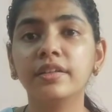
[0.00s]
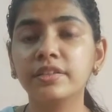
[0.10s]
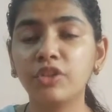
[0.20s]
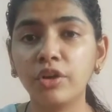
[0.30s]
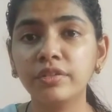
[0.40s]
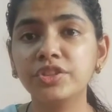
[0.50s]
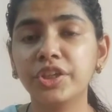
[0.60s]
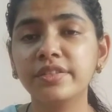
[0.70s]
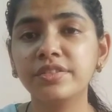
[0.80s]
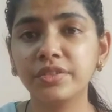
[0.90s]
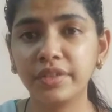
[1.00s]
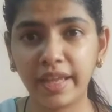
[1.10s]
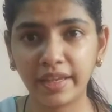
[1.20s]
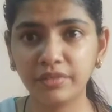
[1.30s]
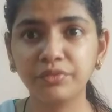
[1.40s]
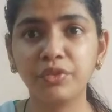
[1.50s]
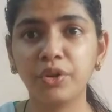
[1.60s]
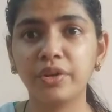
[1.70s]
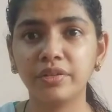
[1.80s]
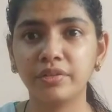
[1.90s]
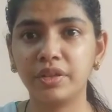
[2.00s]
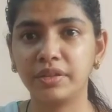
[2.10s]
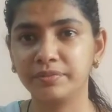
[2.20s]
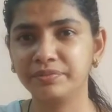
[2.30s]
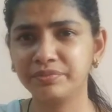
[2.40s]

not just like for